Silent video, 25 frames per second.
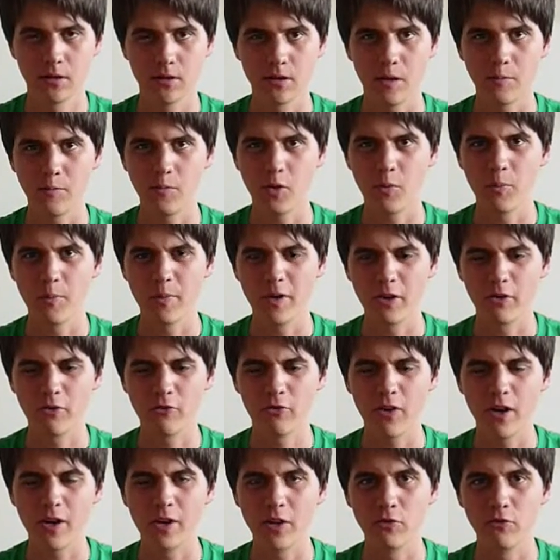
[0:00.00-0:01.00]
I'm not a big
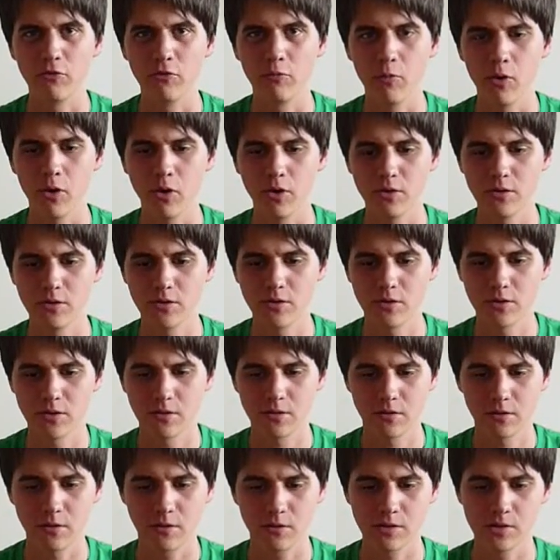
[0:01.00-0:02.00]
fan of mugs
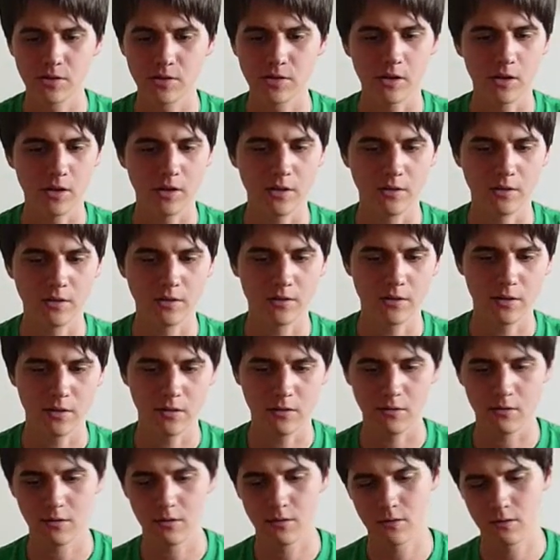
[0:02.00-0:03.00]
or steins,
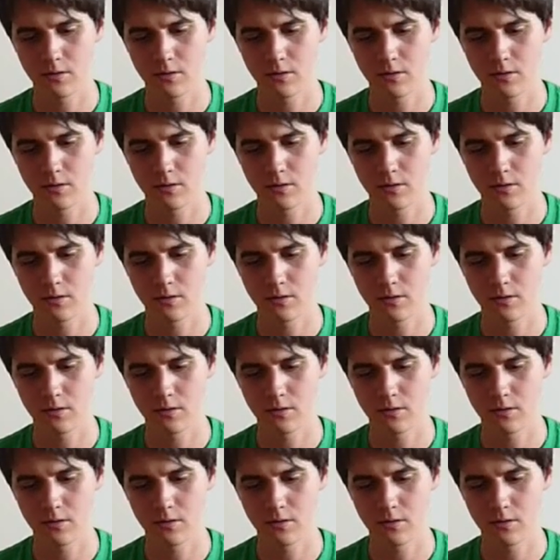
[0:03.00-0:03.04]
so